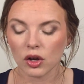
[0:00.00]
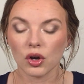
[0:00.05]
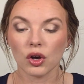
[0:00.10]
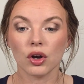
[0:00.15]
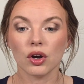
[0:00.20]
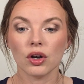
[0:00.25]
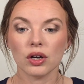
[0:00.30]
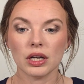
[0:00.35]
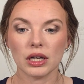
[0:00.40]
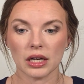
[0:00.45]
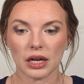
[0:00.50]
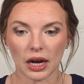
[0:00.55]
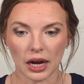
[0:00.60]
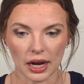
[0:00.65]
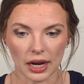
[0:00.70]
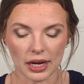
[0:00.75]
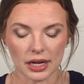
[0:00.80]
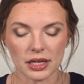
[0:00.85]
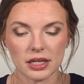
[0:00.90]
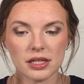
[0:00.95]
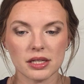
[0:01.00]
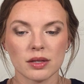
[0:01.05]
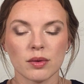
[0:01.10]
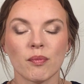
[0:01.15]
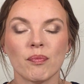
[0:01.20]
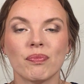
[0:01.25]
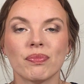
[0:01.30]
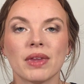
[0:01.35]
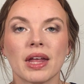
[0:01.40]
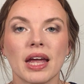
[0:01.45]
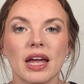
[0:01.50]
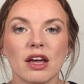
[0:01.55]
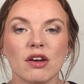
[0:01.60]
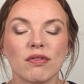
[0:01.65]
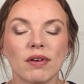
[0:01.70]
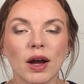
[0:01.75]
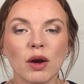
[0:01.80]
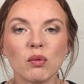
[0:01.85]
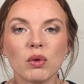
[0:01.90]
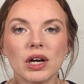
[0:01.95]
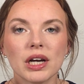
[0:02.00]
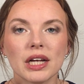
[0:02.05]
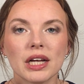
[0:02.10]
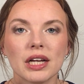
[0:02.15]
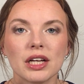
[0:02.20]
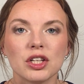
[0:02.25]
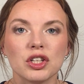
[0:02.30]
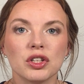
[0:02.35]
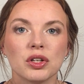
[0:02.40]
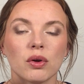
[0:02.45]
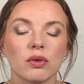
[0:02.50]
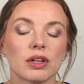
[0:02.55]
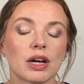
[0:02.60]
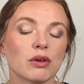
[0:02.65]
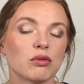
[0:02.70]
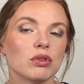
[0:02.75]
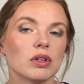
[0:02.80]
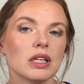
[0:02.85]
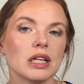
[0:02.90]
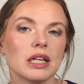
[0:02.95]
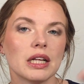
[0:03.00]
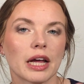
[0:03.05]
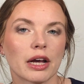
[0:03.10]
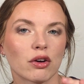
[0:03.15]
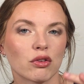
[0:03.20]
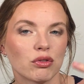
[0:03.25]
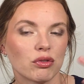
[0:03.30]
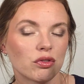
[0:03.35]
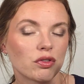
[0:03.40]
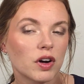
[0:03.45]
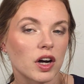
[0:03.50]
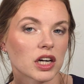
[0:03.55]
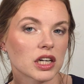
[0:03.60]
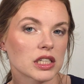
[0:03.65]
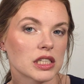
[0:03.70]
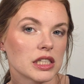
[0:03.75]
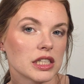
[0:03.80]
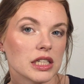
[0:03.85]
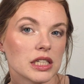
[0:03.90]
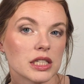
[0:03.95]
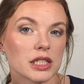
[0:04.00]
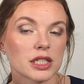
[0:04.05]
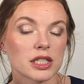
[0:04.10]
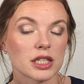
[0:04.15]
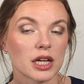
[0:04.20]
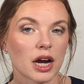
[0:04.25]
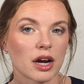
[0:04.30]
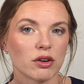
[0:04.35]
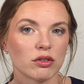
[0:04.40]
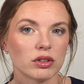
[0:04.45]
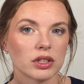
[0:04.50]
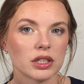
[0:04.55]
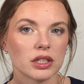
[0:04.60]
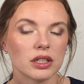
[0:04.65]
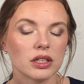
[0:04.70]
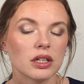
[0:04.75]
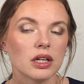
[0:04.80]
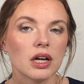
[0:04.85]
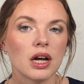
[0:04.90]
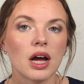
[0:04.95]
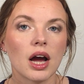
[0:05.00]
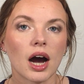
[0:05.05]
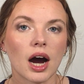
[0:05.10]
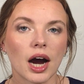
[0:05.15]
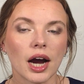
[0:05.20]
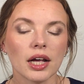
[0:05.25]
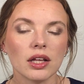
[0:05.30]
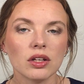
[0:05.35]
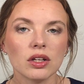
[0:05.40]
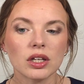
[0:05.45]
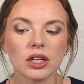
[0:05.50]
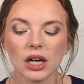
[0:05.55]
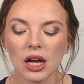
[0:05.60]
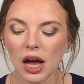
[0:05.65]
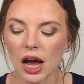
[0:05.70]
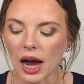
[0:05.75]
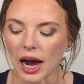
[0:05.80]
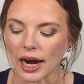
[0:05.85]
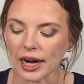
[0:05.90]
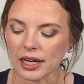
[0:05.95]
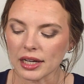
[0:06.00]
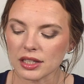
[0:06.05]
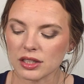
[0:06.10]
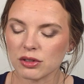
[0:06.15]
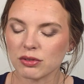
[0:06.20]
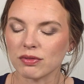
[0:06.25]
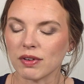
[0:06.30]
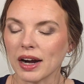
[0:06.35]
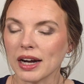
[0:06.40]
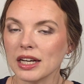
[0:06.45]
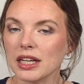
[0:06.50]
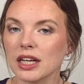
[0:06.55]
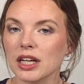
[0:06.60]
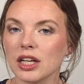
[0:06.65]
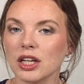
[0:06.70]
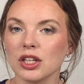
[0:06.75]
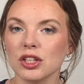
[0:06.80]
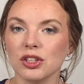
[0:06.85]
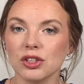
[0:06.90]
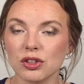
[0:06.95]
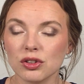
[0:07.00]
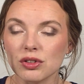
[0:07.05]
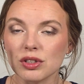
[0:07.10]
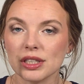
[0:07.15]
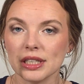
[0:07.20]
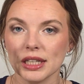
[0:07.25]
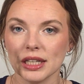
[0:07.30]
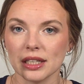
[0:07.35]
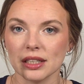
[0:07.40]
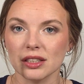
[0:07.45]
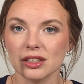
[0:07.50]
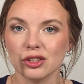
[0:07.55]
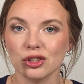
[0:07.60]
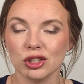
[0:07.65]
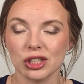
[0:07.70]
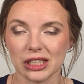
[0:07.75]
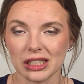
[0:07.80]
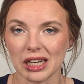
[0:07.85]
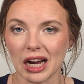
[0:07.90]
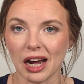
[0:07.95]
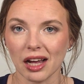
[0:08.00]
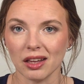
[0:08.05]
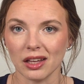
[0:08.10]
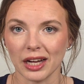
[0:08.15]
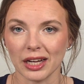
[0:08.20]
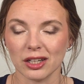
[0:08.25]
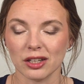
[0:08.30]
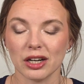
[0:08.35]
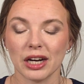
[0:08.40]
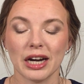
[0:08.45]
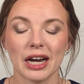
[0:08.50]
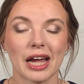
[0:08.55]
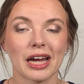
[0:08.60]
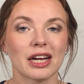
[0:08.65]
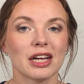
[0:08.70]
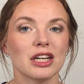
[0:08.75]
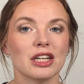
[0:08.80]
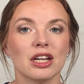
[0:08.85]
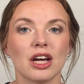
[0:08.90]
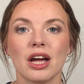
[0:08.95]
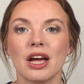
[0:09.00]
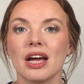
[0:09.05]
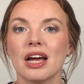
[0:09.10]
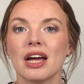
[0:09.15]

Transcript: hooded eyes, if I wanted, that really like foxy siren eye look, I could define it using just eyeliner, and I could